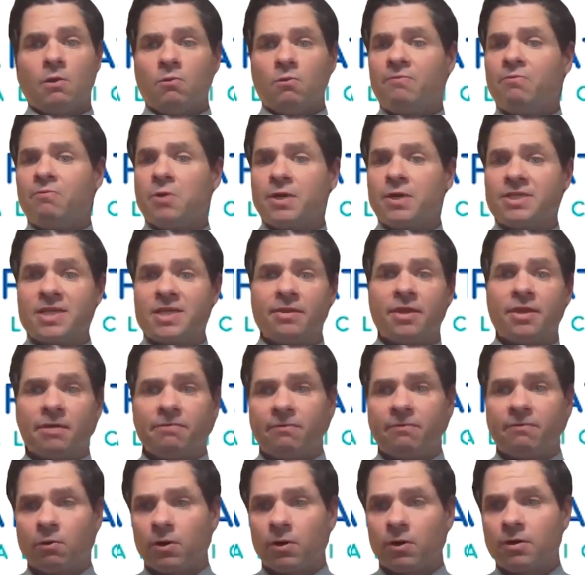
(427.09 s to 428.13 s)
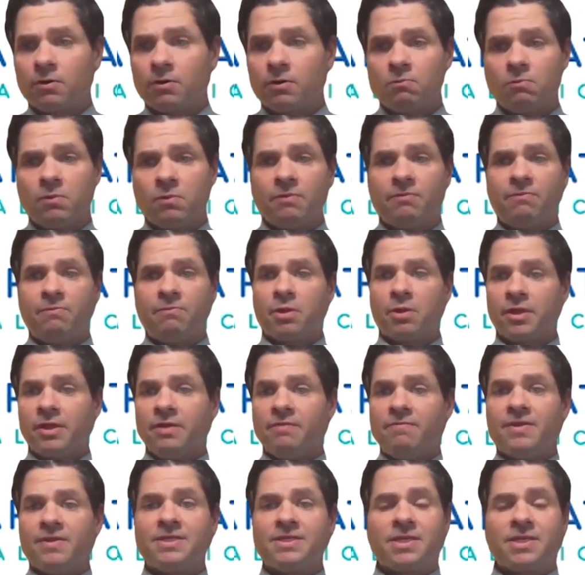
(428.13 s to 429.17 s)
If we extend that forward, we
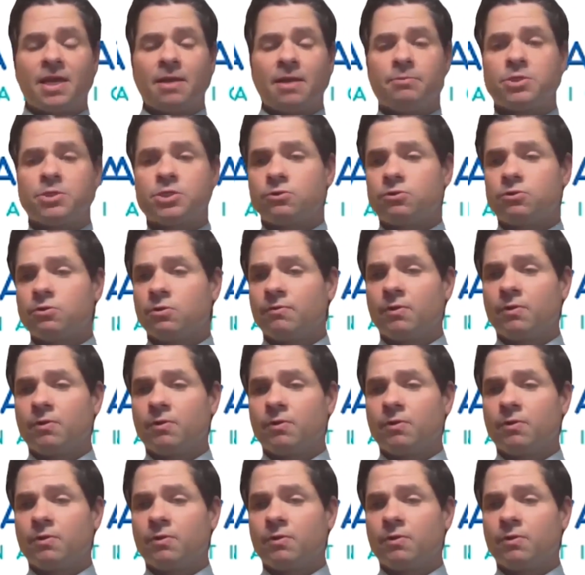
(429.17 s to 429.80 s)
believe the same is true